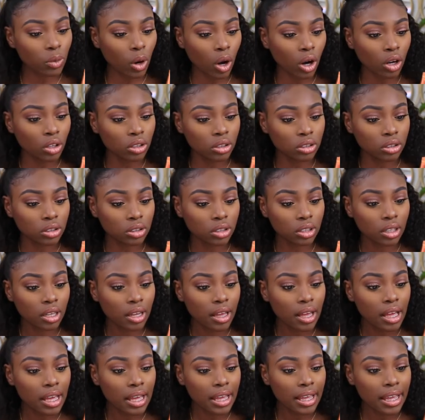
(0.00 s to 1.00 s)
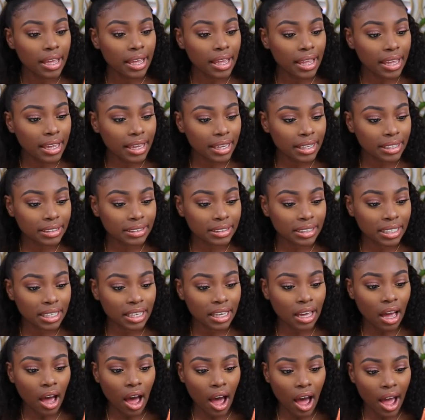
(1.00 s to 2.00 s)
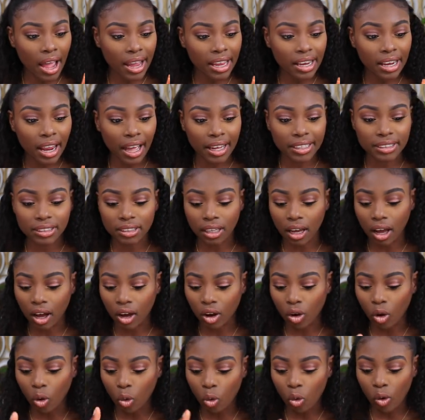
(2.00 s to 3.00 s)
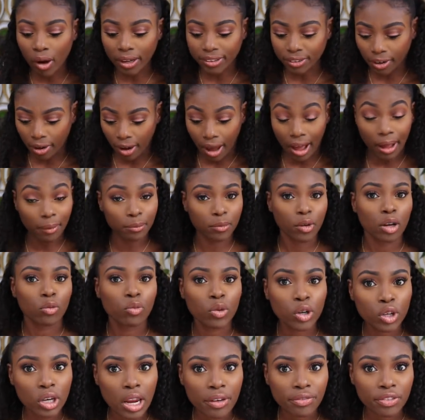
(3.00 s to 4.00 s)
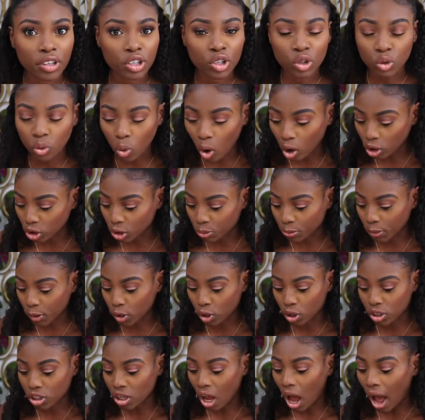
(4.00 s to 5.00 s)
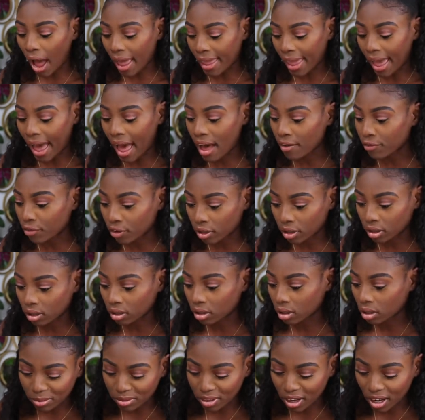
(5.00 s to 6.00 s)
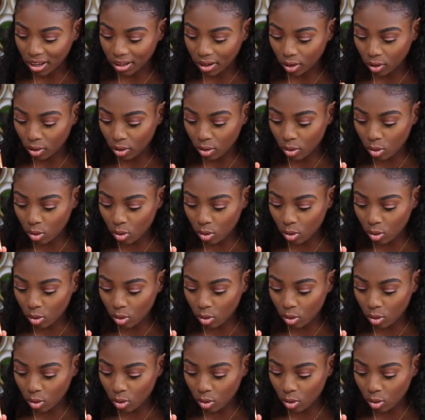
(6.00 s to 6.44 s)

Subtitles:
wand. Easy highlighter. Oh, I'm gonna have to swatch because I haven't. Okay,